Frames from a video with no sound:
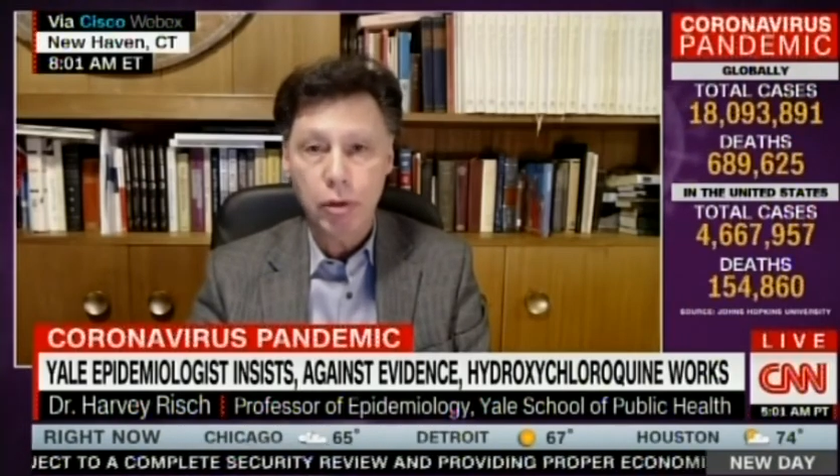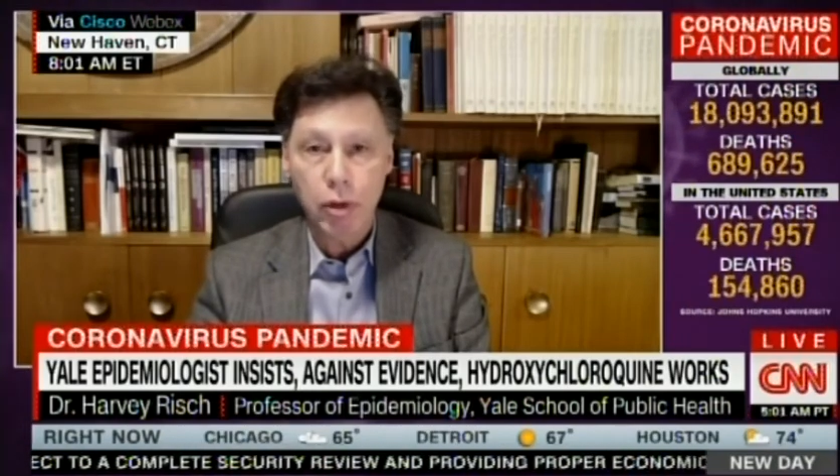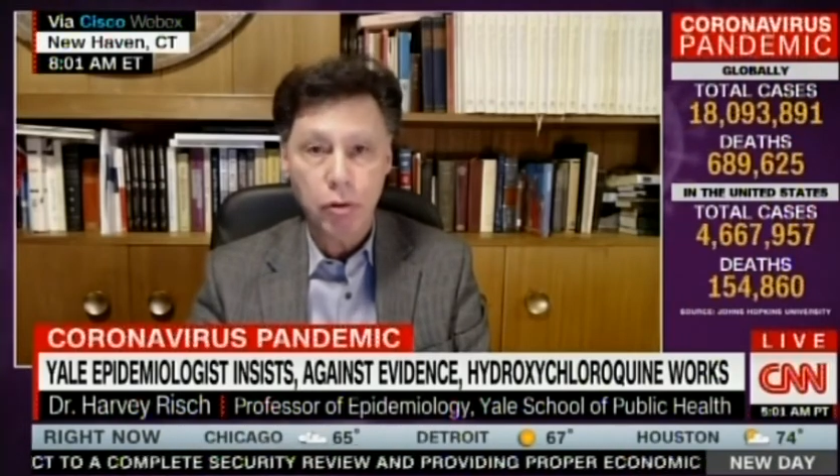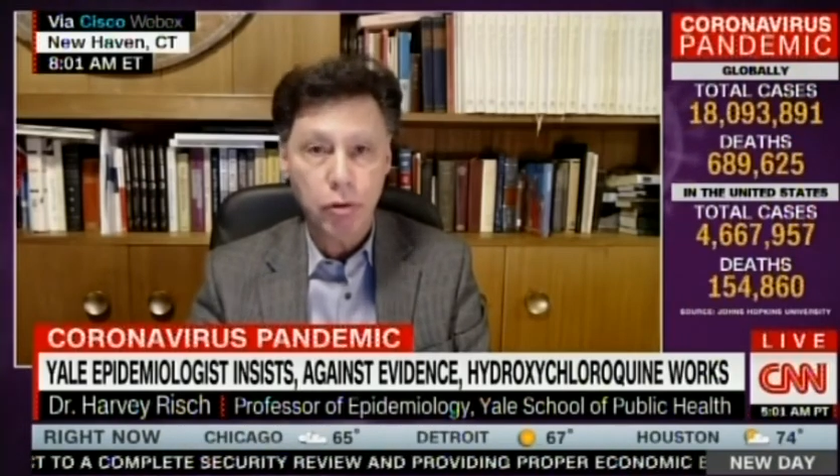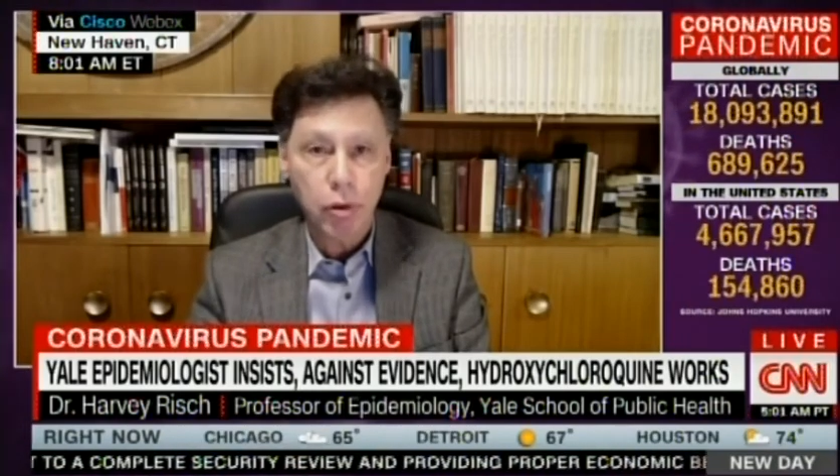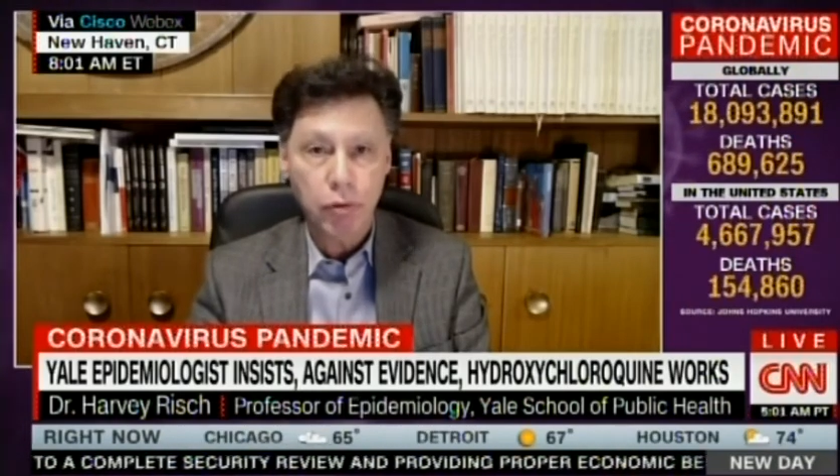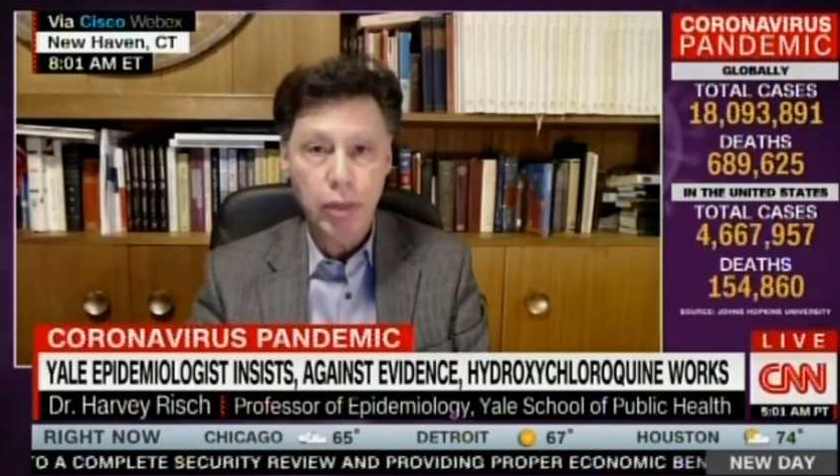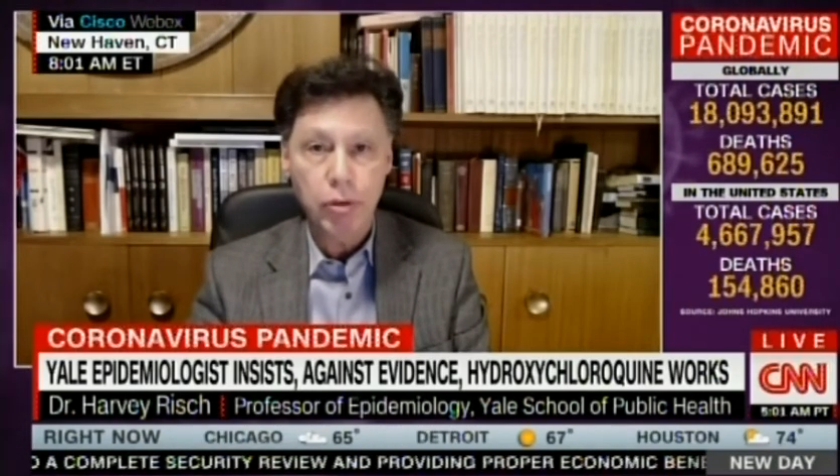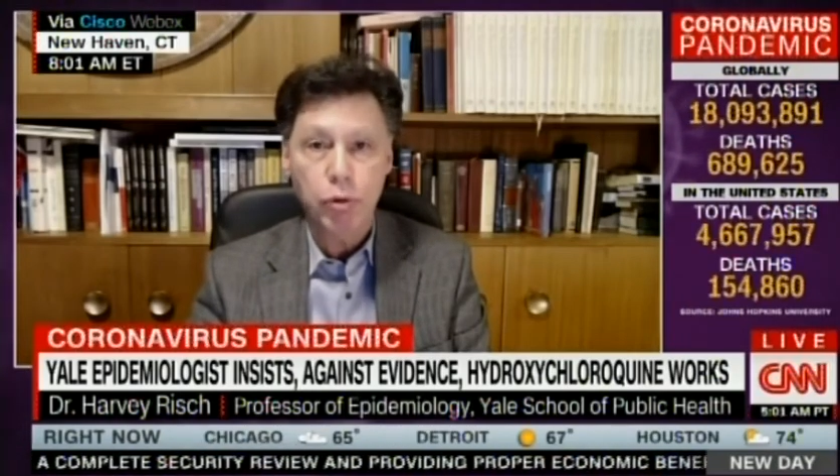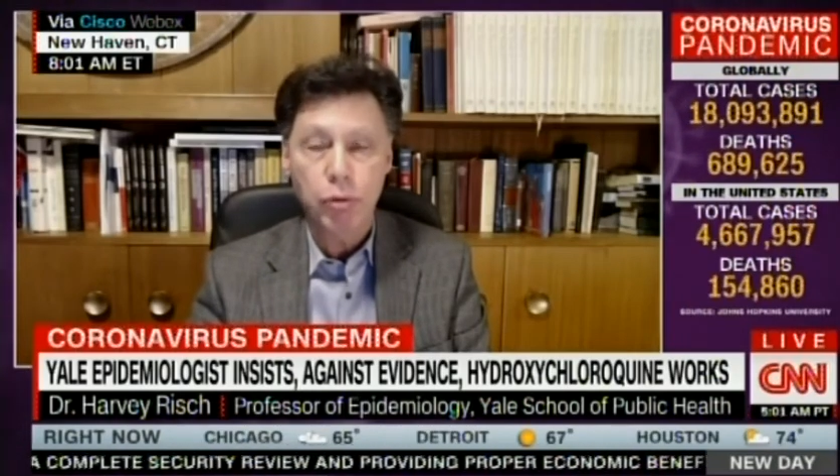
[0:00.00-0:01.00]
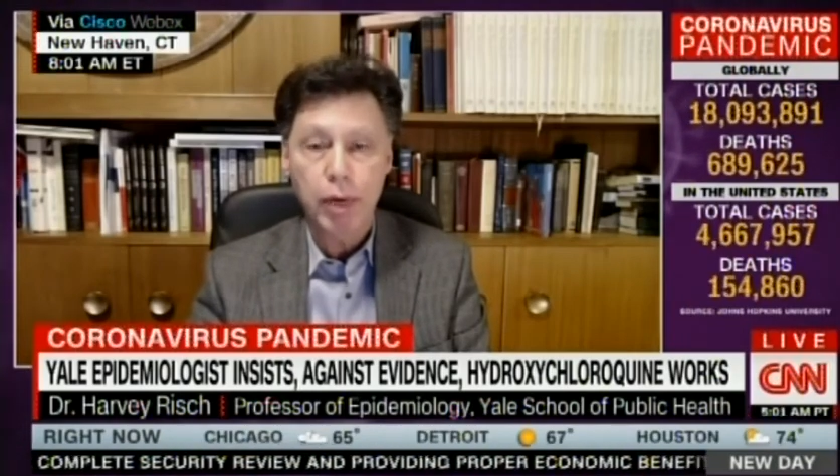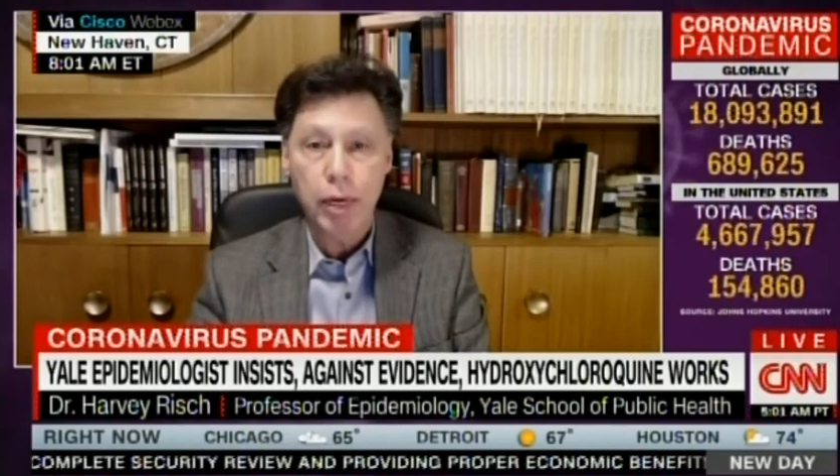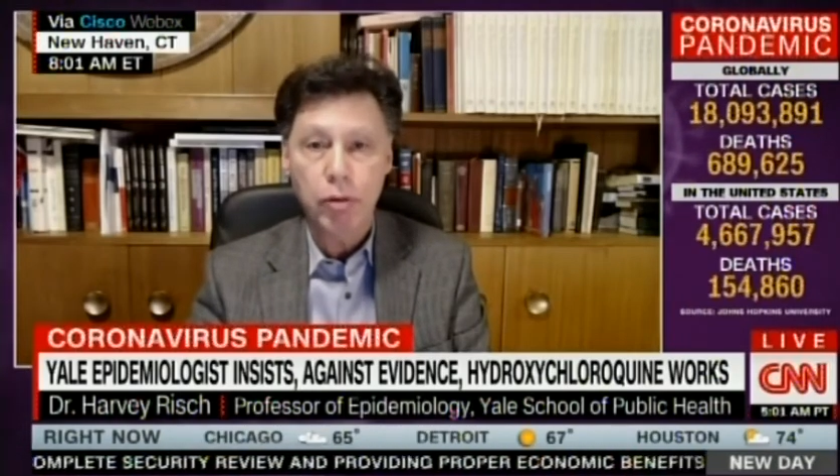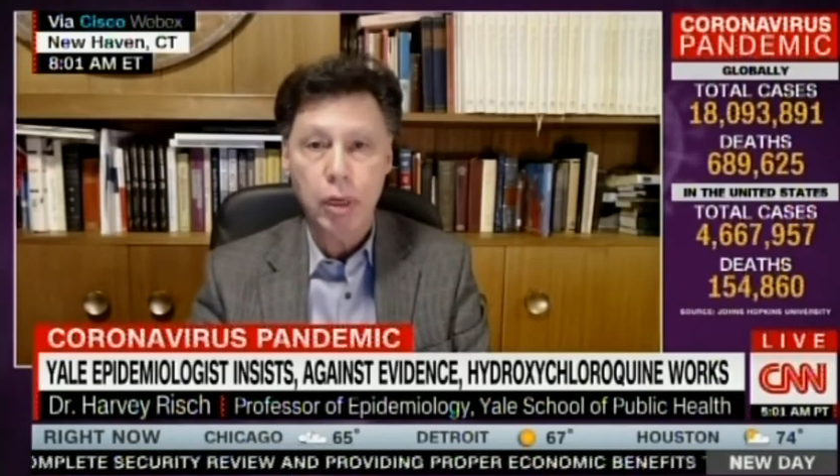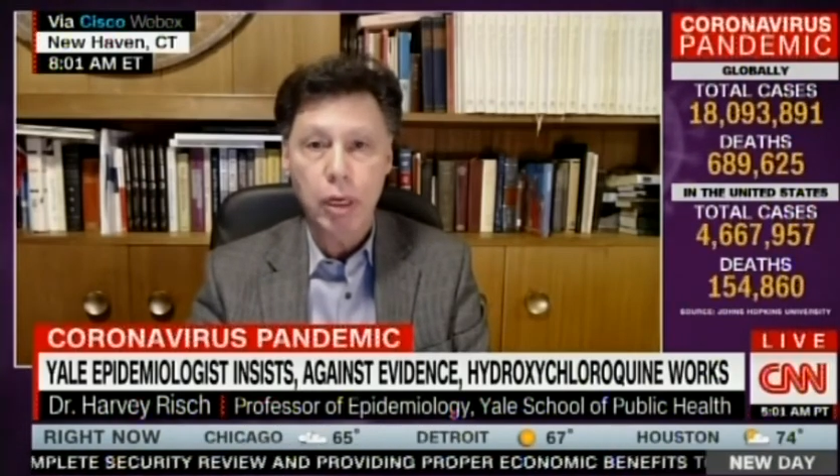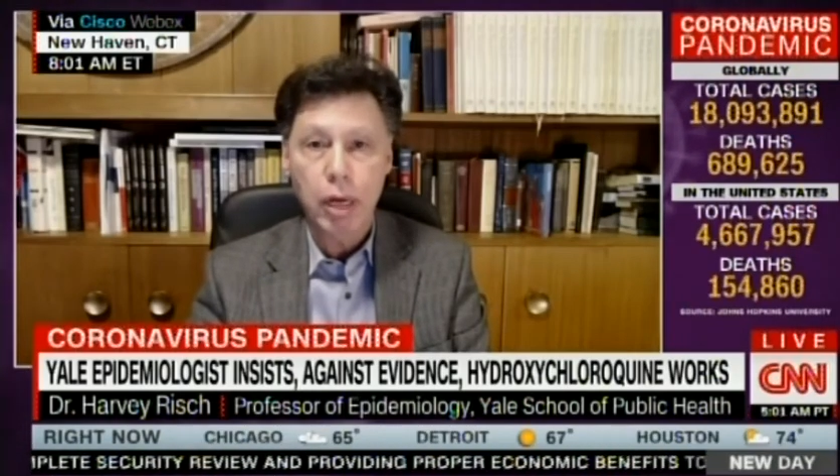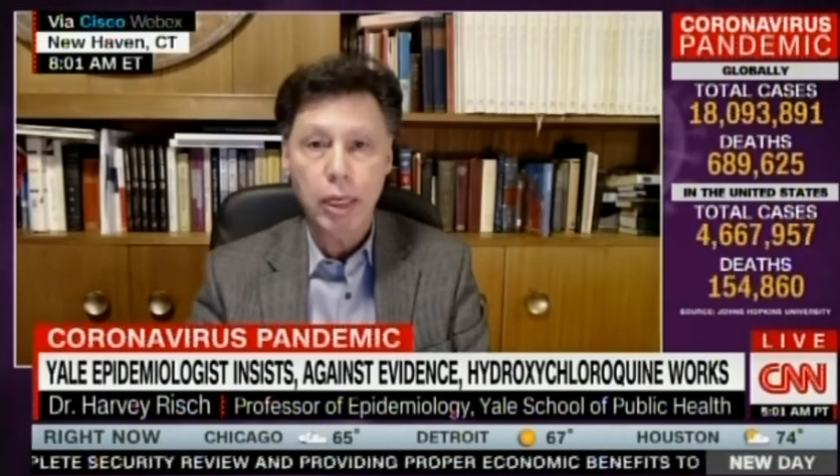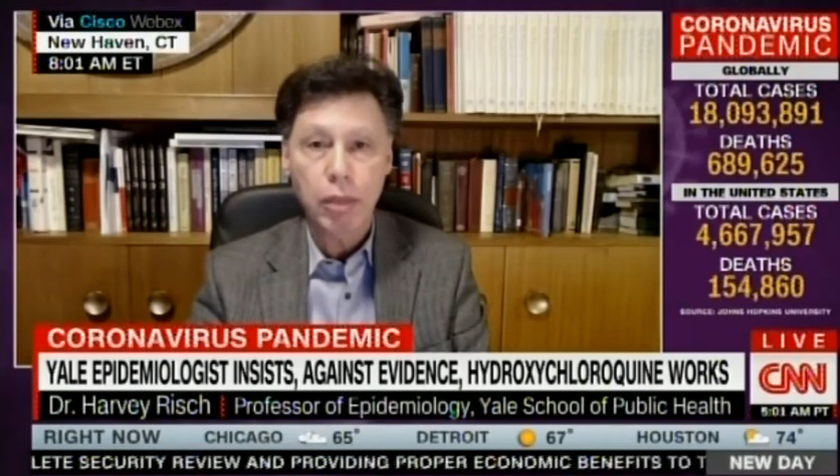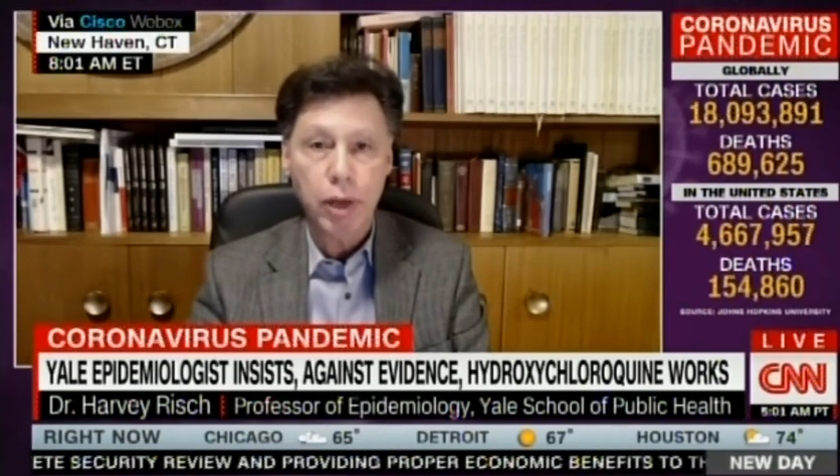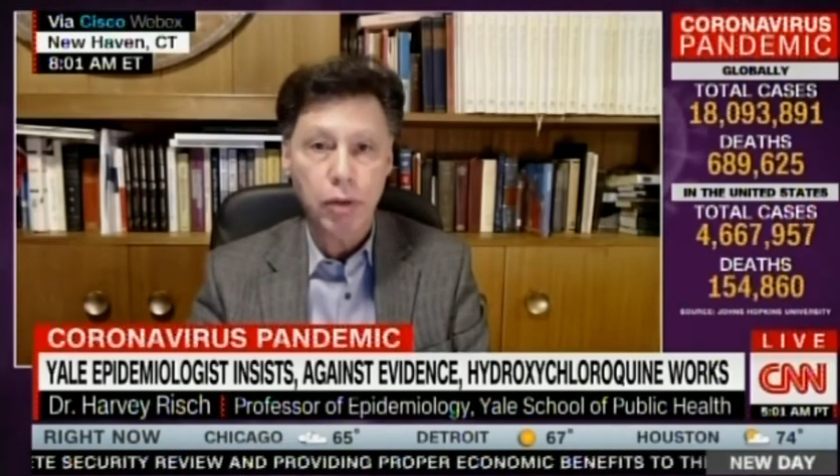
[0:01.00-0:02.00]
doses of azithromycin and
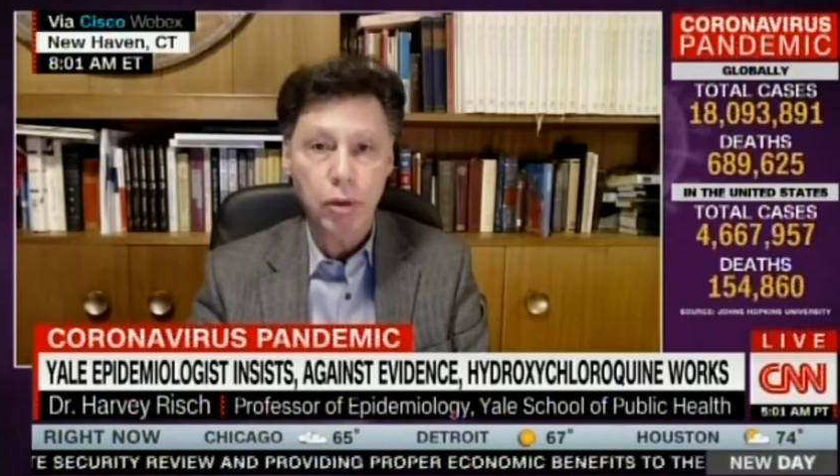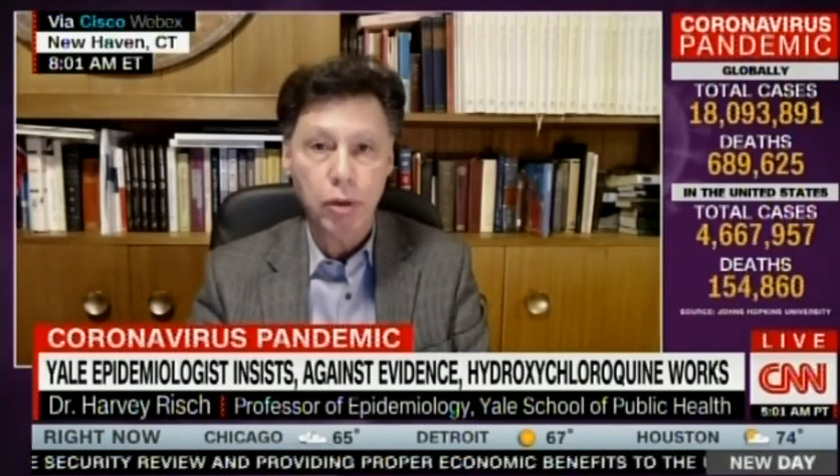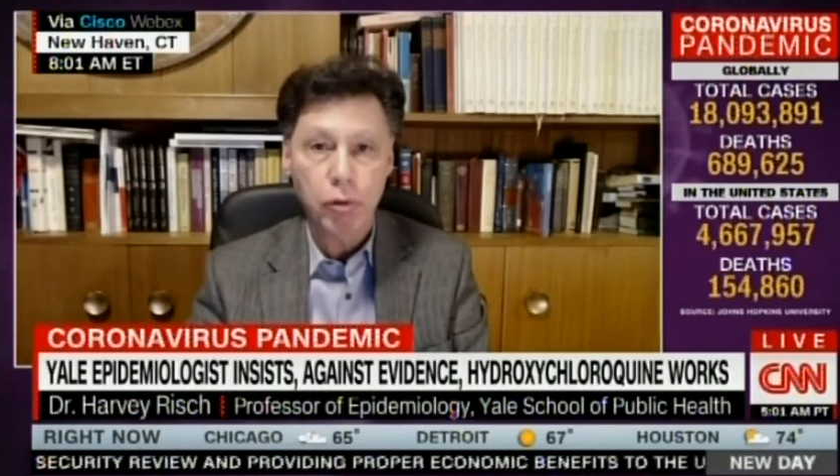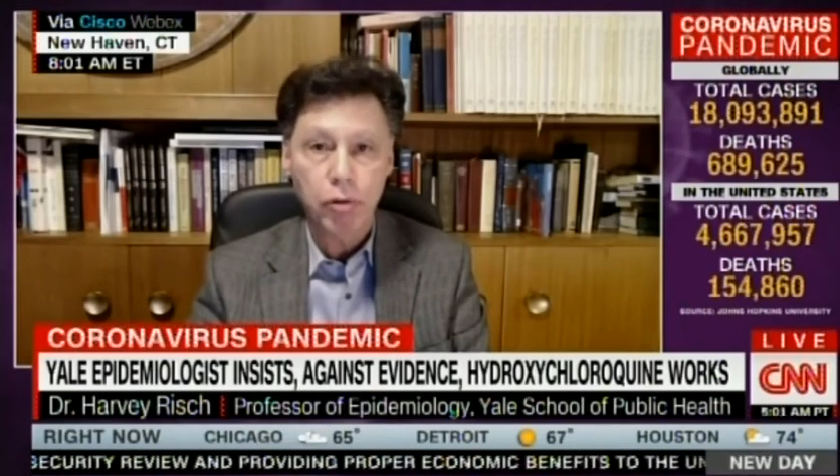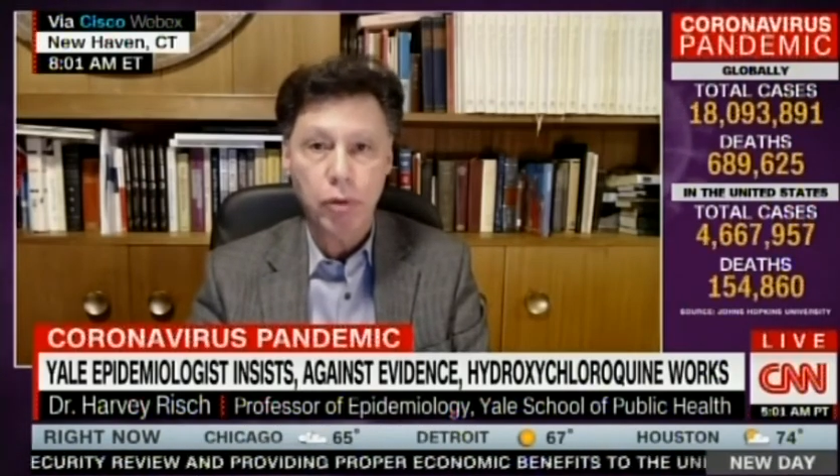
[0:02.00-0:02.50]
90,000 doses